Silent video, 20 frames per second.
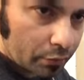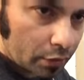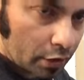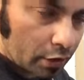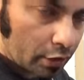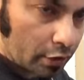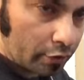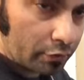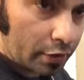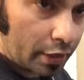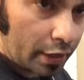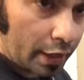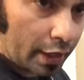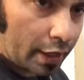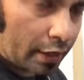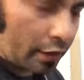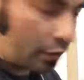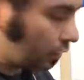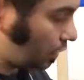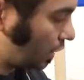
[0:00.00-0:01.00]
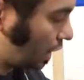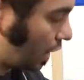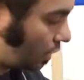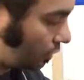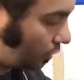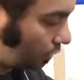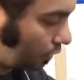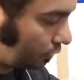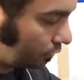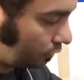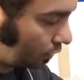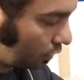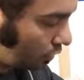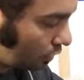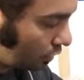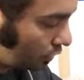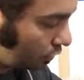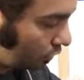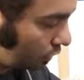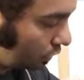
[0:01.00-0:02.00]
of the air out of the
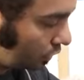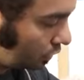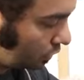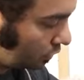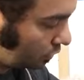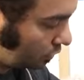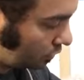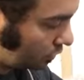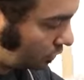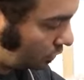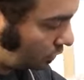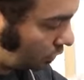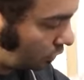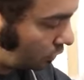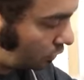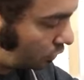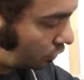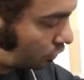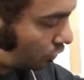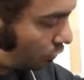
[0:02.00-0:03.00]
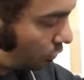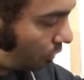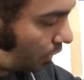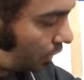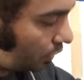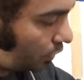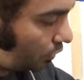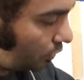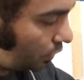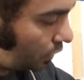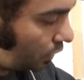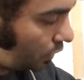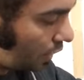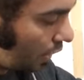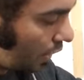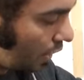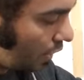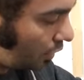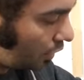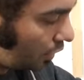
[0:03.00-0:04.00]
cartridge. So by doing
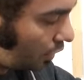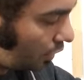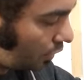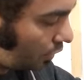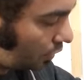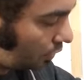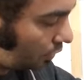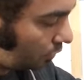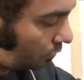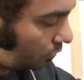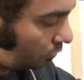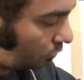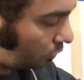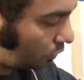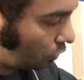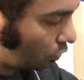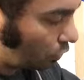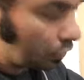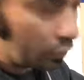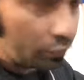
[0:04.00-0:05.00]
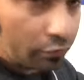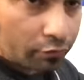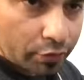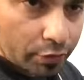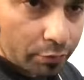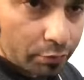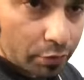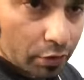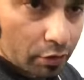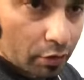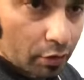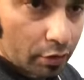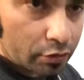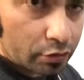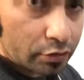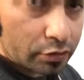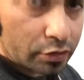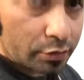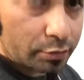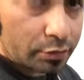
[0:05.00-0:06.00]
that, I'm going to flip the
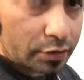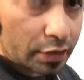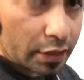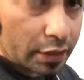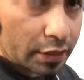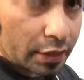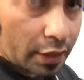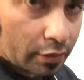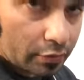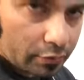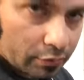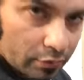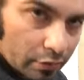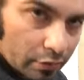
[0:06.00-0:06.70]
cartridge upside down